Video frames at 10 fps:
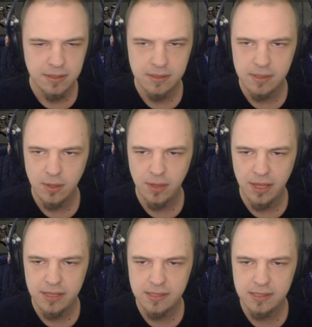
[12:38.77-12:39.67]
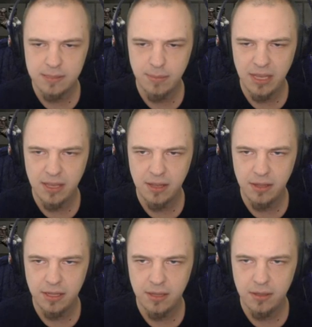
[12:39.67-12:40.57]
So let's make a
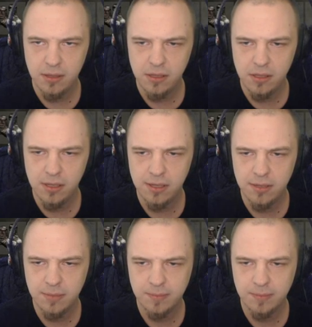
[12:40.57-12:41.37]
little